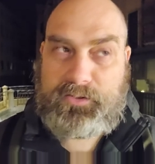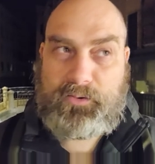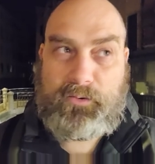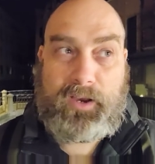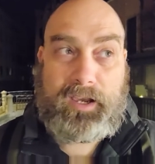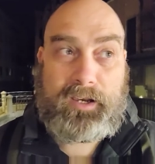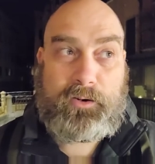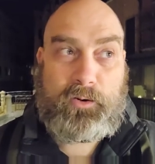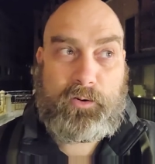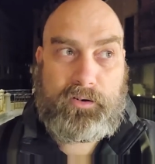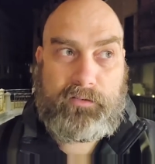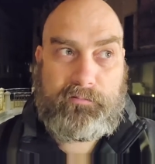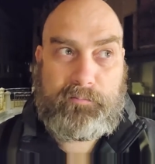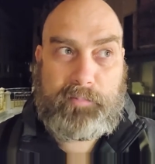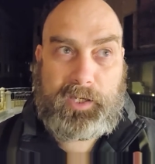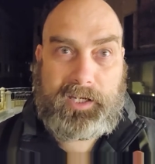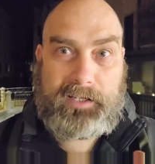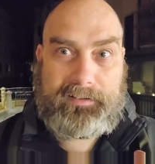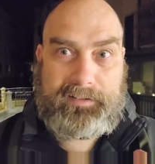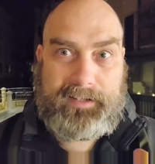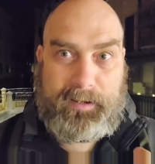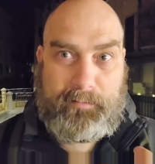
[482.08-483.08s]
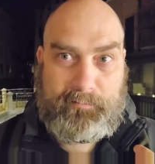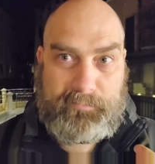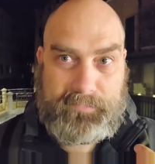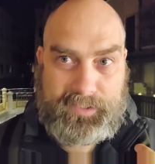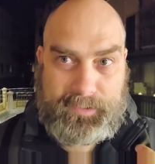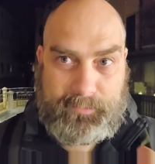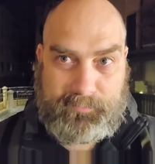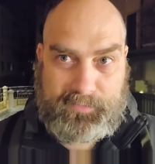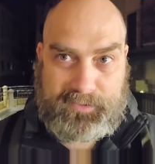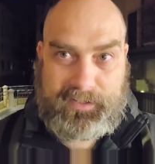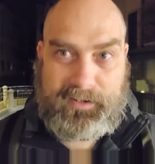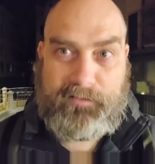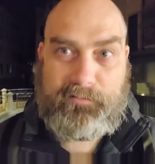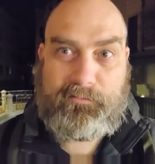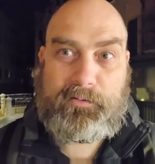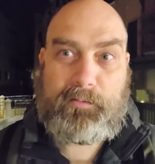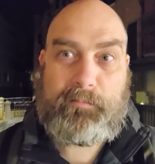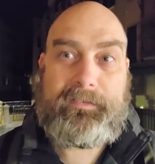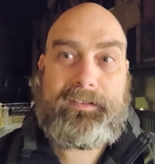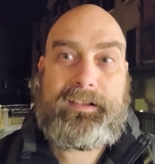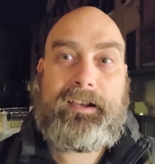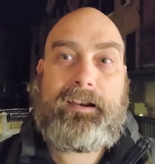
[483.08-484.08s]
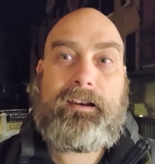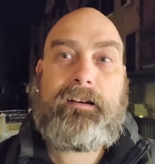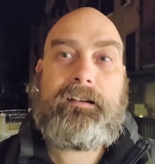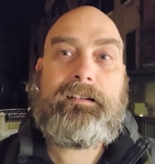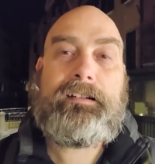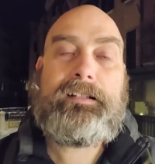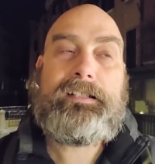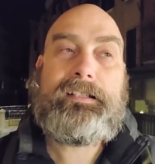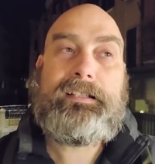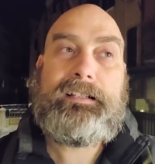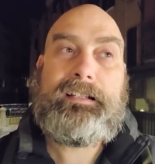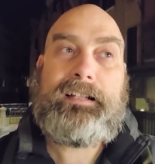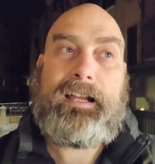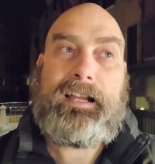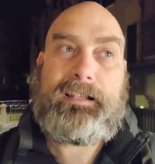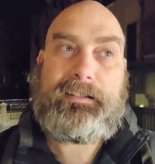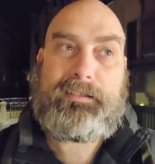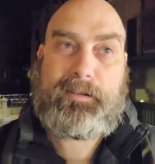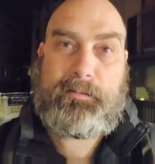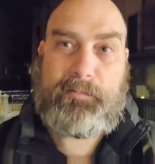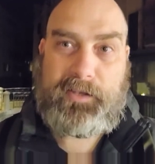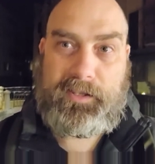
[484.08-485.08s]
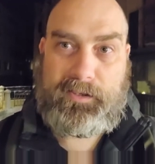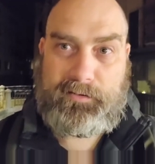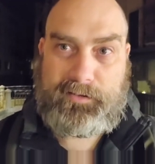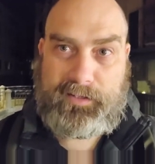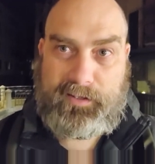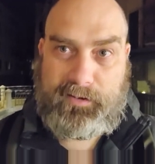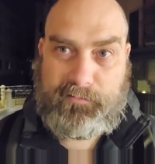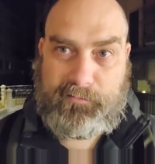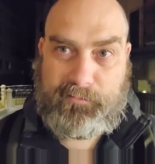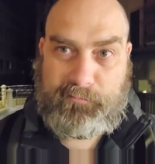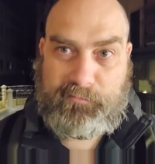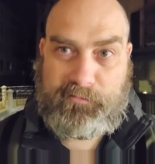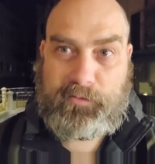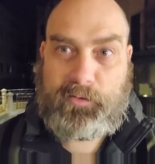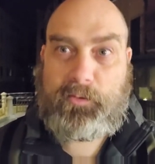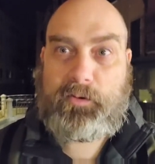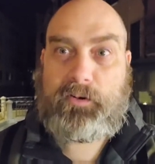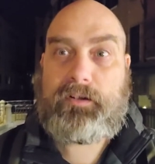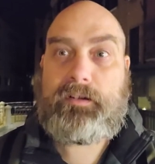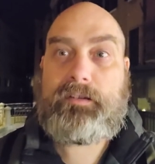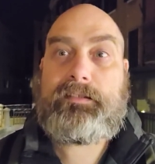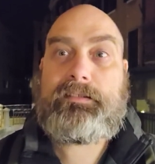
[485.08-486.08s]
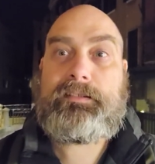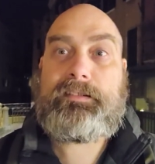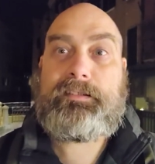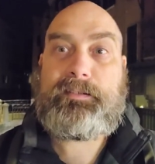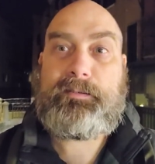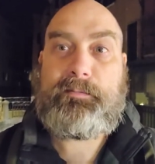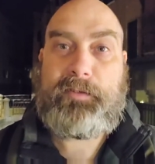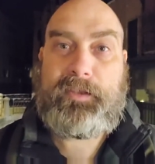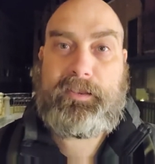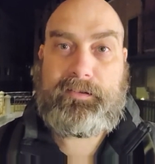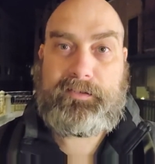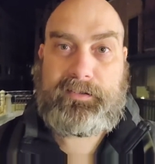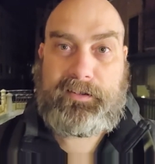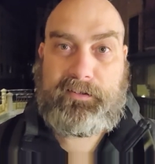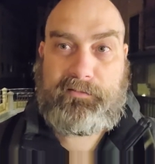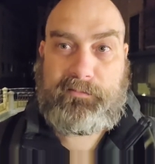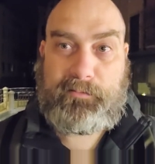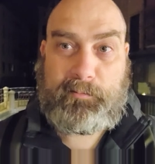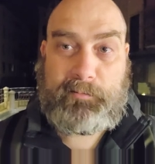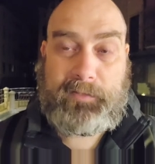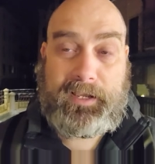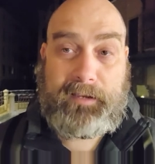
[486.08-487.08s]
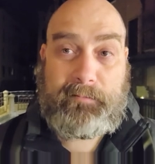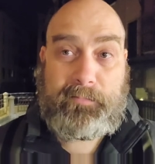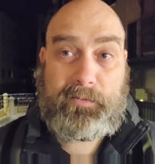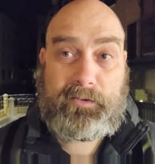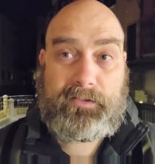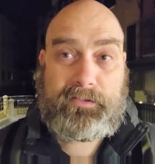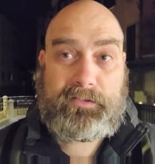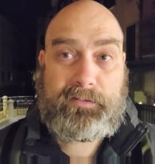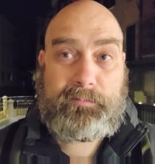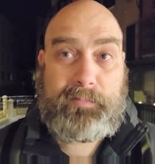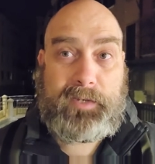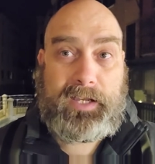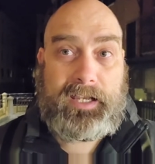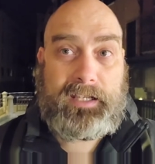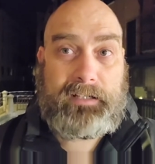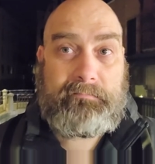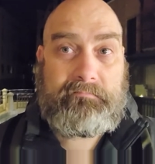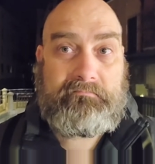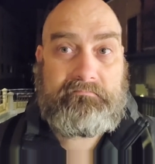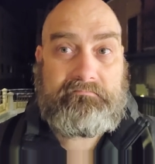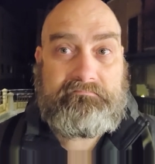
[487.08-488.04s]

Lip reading: so I could have picked up some stuff from there and some other stuff from Florence and some other stuff from Naples, but